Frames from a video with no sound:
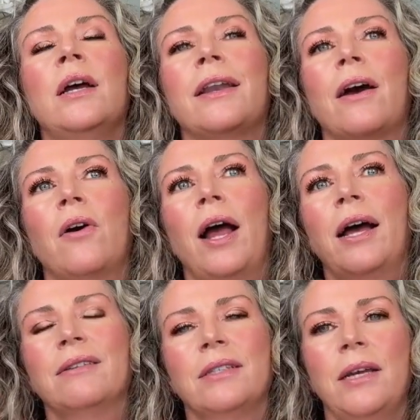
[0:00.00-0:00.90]
Now,
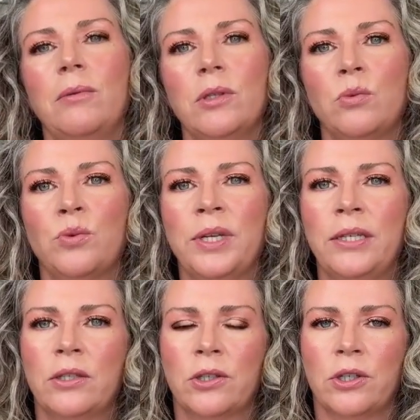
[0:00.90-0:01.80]
as I was
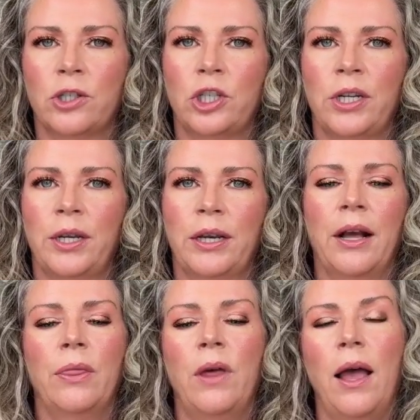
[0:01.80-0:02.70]

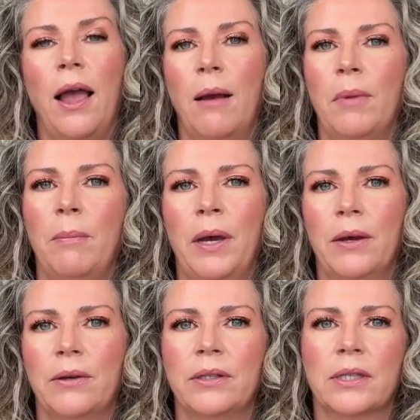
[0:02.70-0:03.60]
researching the
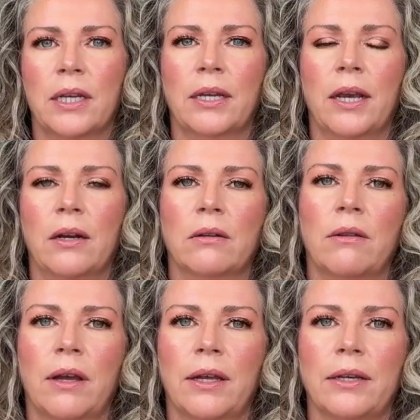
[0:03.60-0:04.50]
Emepelle skincare
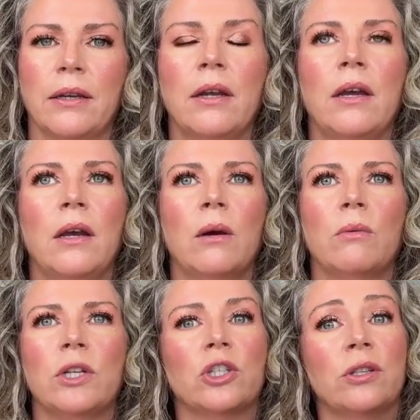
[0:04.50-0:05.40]
line,
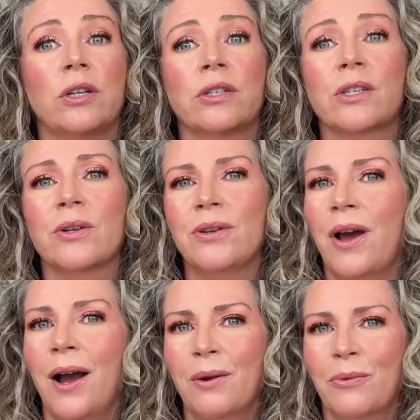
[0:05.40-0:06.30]
which there's
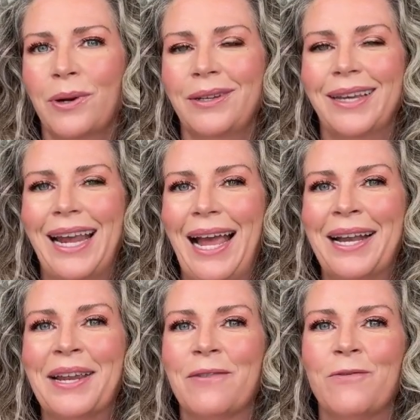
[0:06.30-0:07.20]
not really
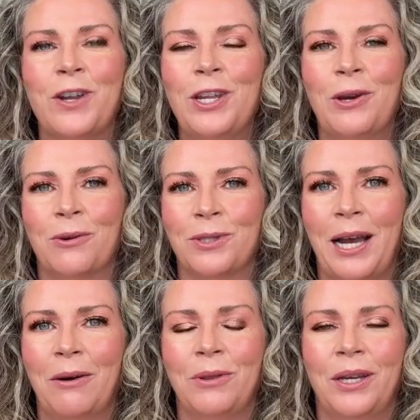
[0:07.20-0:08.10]
any videos
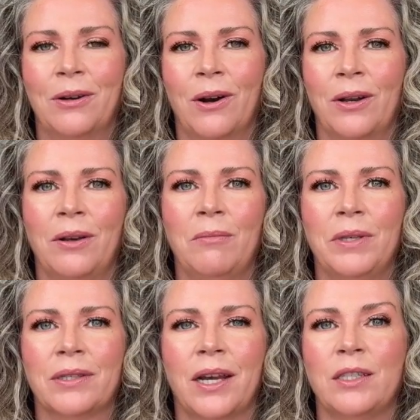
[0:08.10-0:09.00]
out there on it
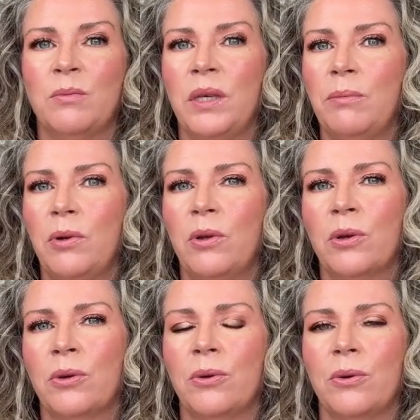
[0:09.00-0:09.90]
besides people
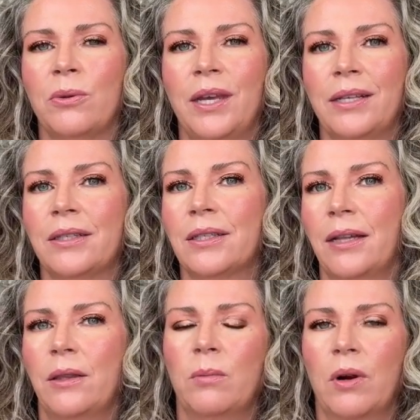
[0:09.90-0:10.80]
who they
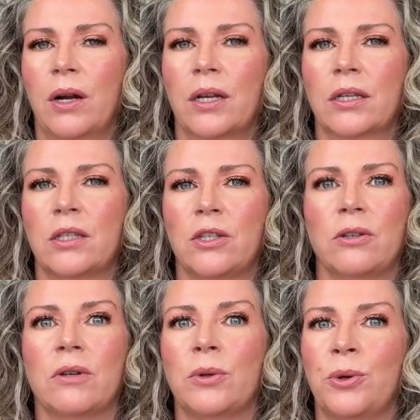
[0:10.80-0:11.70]
sent the products
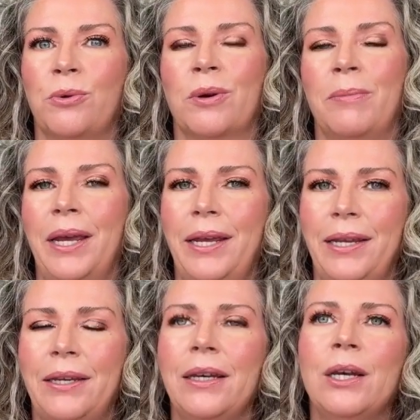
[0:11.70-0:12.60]
to and who were
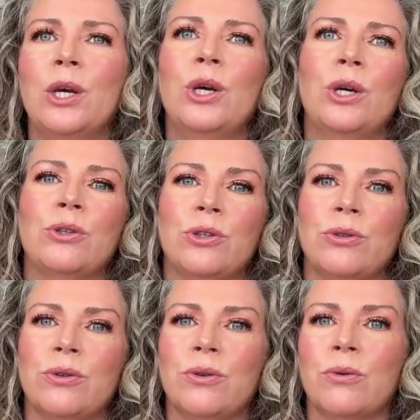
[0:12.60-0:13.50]
paid
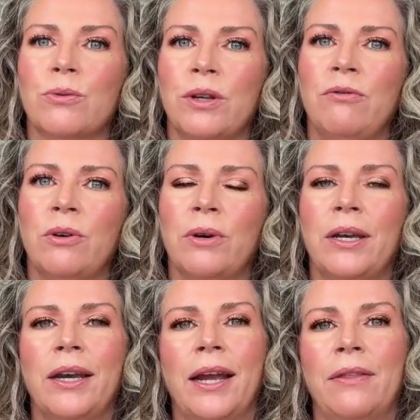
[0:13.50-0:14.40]
to review
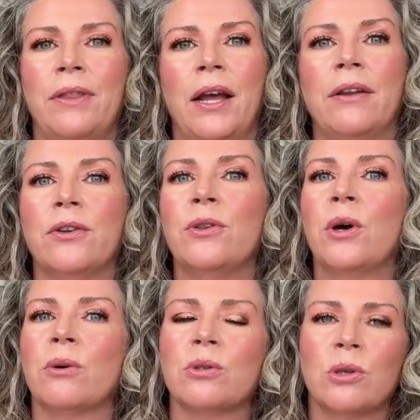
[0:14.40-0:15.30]
it and then
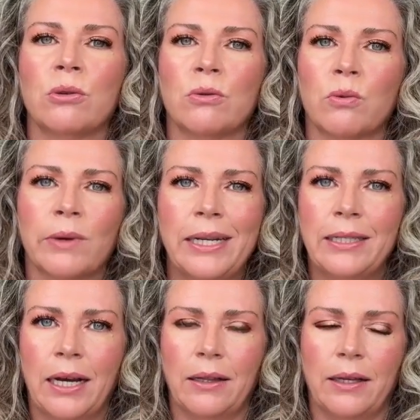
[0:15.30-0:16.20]
those who
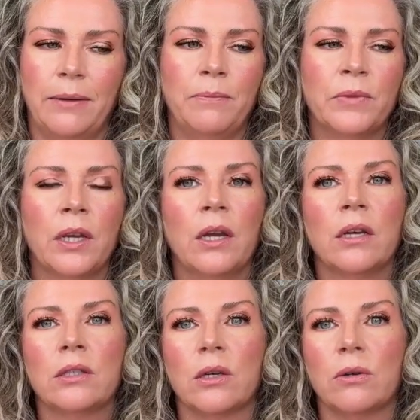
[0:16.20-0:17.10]
retell it.
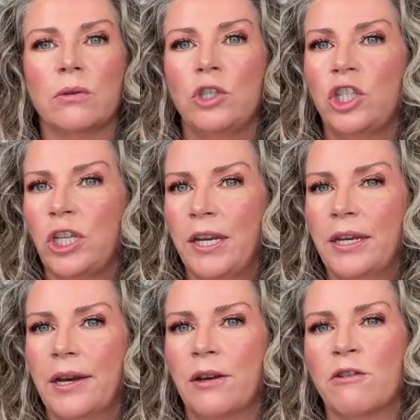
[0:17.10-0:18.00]
So
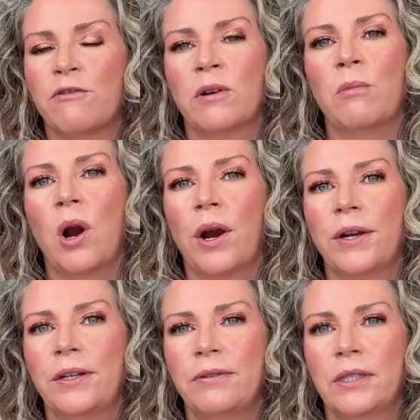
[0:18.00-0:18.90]
Gina from
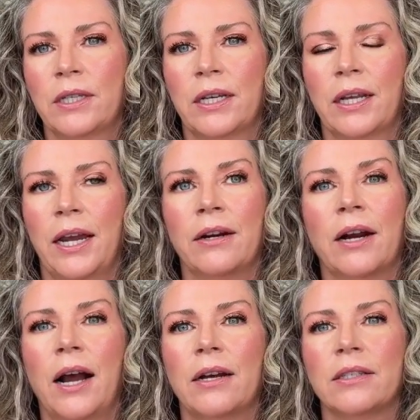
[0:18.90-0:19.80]
Art of Skincare
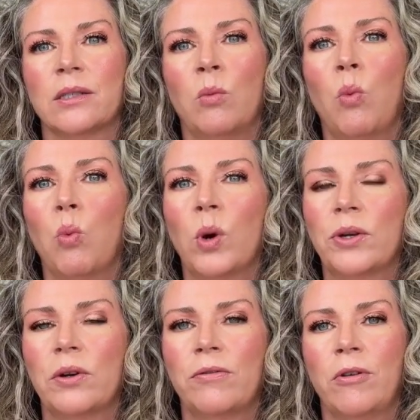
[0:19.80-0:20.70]
has some
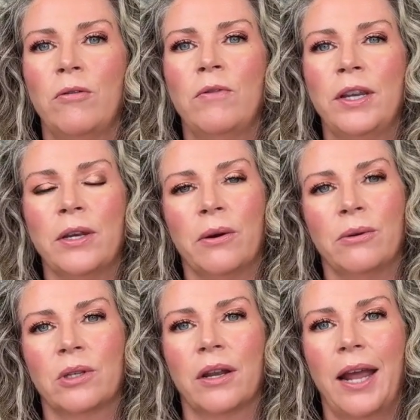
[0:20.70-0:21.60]
wonderful
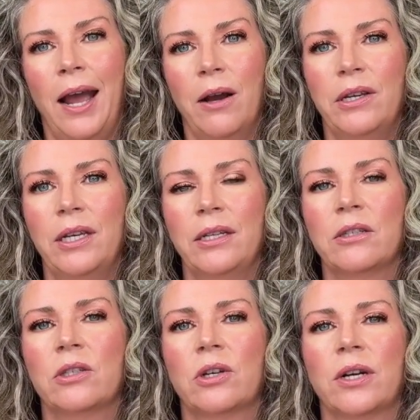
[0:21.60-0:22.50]
videos on how to get
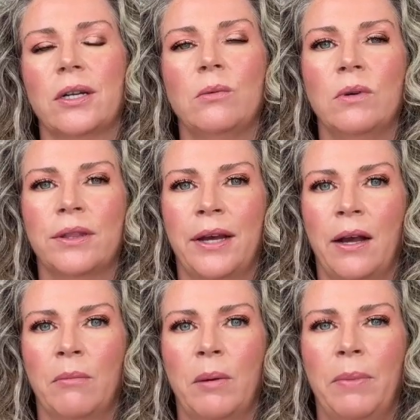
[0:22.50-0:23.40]
started with the
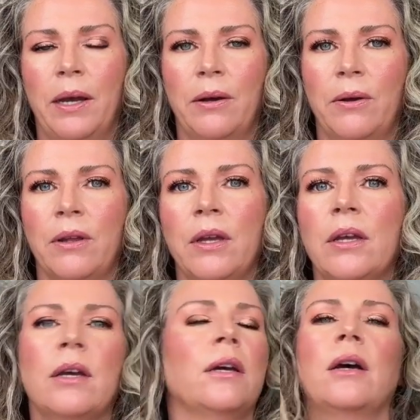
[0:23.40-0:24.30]
Emepelle
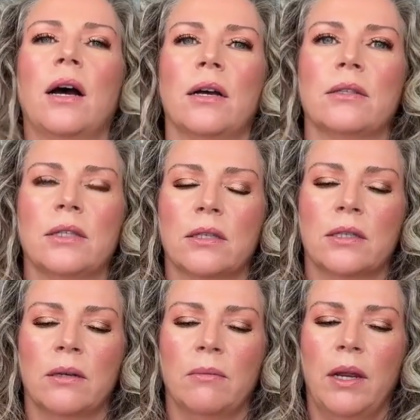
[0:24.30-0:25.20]
uh,
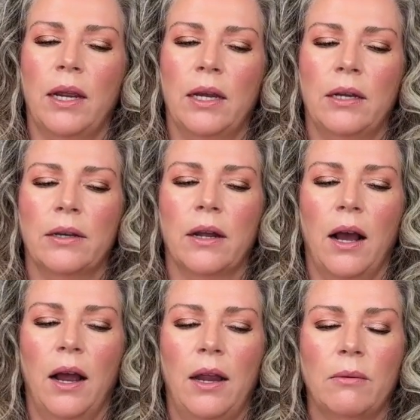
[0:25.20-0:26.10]
system. And
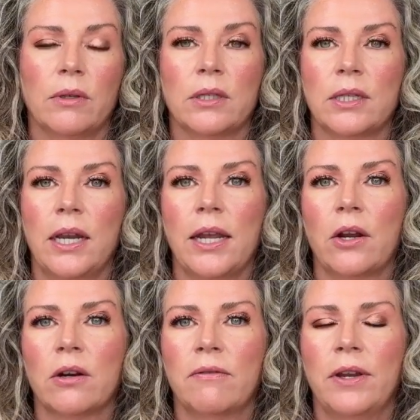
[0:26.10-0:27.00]
I was studying
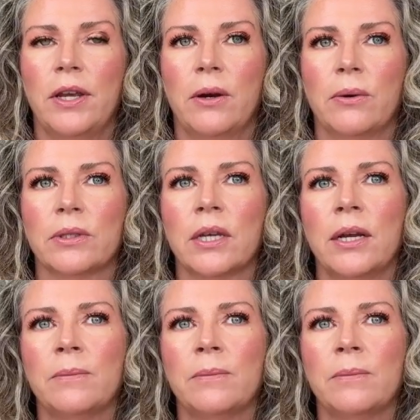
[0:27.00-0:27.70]
her videos